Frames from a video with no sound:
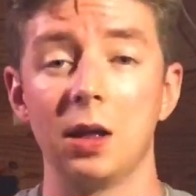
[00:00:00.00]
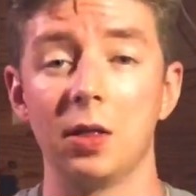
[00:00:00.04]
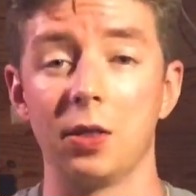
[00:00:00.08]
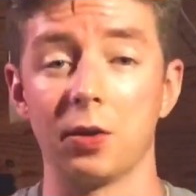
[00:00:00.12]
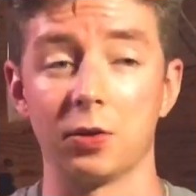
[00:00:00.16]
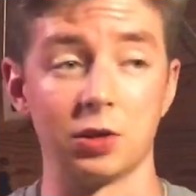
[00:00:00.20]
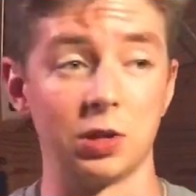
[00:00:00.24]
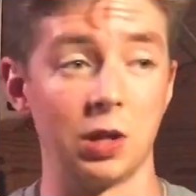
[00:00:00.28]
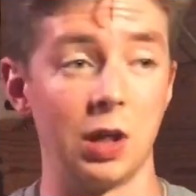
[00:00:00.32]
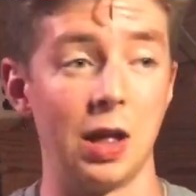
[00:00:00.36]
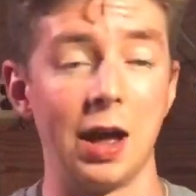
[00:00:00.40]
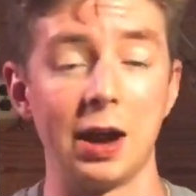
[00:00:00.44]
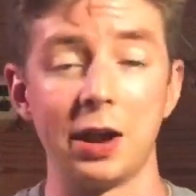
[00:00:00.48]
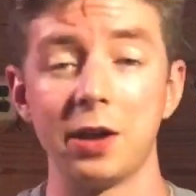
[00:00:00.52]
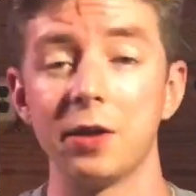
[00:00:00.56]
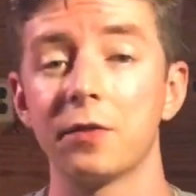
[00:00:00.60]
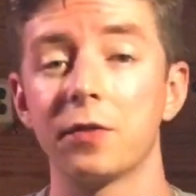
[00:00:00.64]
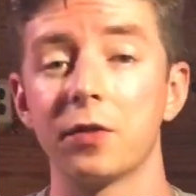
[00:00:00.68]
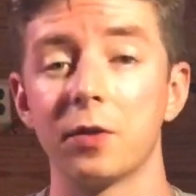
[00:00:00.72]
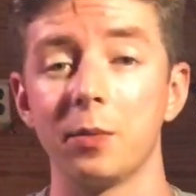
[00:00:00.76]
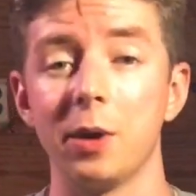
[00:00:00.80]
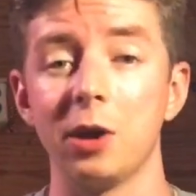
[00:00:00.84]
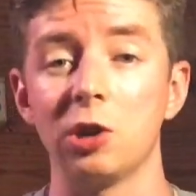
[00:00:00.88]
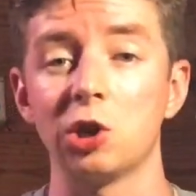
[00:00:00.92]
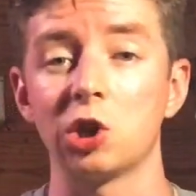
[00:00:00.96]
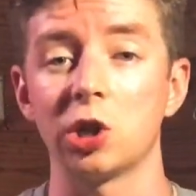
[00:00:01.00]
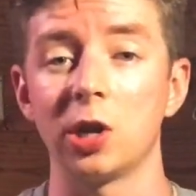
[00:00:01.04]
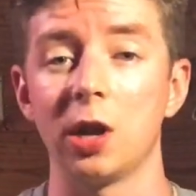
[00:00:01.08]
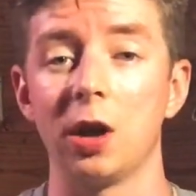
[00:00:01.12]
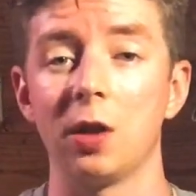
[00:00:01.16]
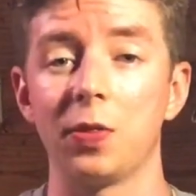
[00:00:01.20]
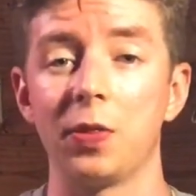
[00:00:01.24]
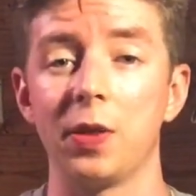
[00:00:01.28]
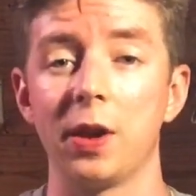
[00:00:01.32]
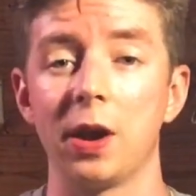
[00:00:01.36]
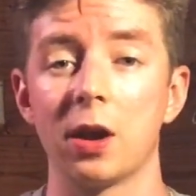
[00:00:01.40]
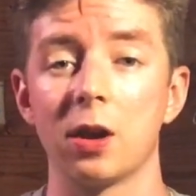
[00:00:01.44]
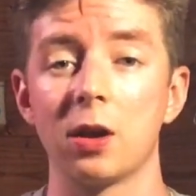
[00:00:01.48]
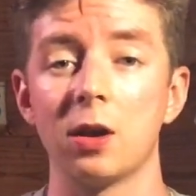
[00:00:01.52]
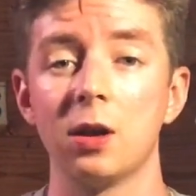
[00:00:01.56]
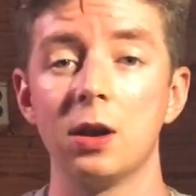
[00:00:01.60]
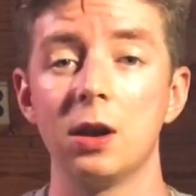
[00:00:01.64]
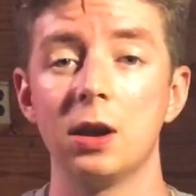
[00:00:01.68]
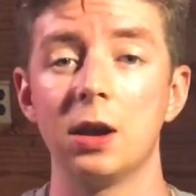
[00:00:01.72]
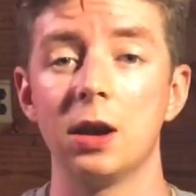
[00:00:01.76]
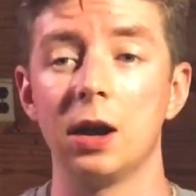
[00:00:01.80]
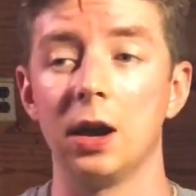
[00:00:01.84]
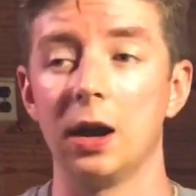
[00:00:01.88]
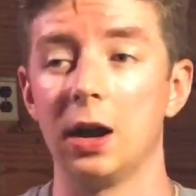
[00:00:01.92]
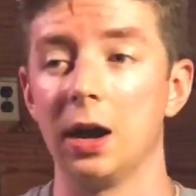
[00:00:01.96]
There's a lot of information out there.
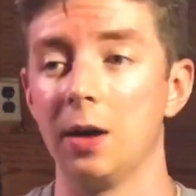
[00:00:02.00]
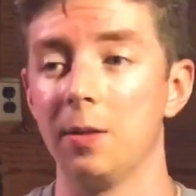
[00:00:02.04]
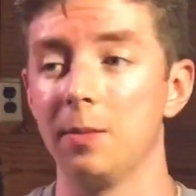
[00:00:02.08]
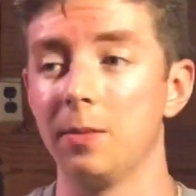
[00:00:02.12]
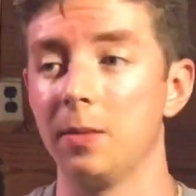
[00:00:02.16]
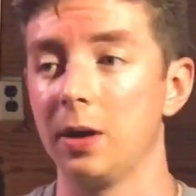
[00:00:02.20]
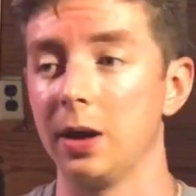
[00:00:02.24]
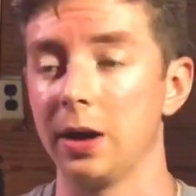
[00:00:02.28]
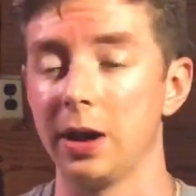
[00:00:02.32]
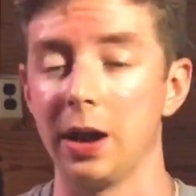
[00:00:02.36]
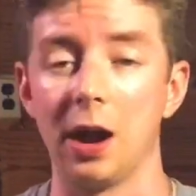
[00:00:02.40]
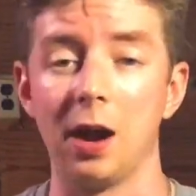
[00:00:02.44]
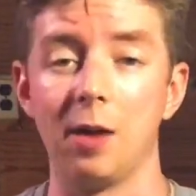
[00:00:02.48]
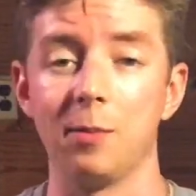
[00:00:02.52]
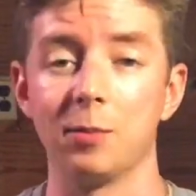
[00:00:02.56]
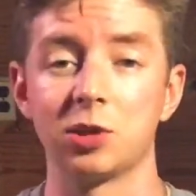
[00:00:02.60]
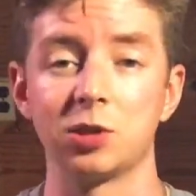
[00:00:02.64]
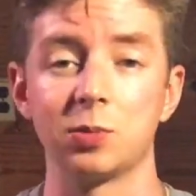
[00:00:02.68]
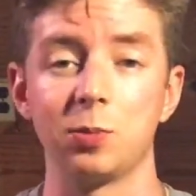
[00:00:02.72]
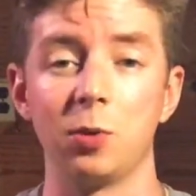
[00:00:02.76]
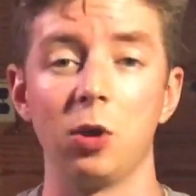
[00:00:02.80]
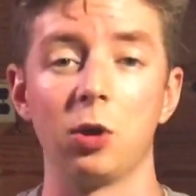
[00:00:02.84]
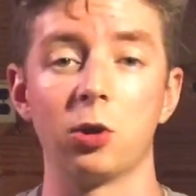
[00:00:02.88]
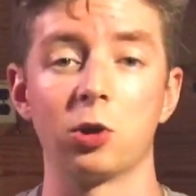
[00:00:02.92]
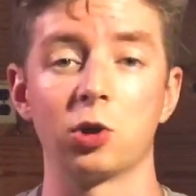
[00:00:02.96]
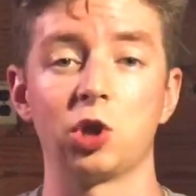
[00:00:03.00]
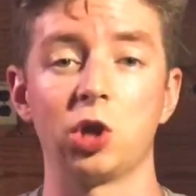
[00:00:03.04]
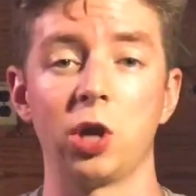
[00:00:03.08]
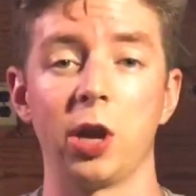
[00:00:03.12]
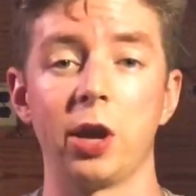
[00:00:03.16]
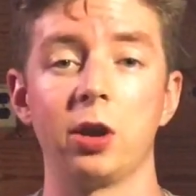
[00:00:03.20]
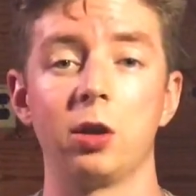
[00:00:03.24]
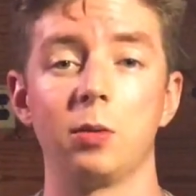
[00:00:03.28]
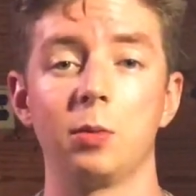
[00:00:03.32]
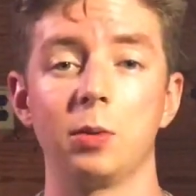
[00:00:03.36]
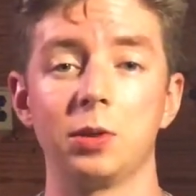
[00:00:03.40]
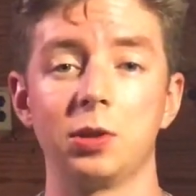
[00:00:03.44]
I'm a smaller channel,